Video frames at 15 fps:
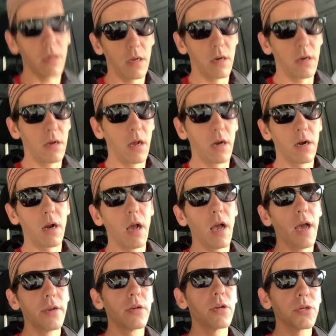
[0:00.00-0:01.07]
our
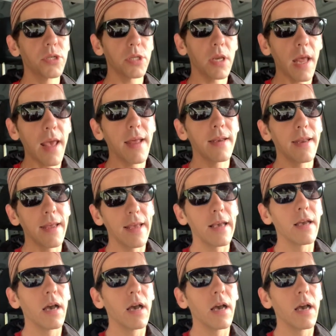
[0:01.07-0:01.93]
understanding